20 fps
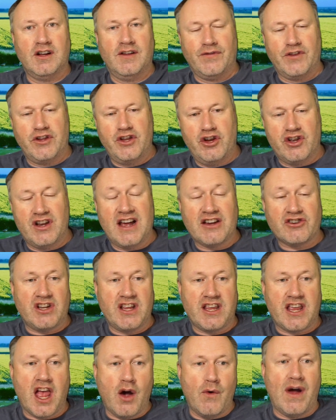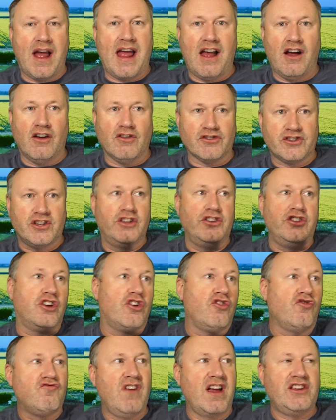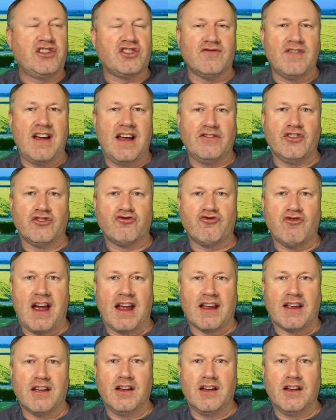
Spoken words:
You could actually go out and you could race around the track,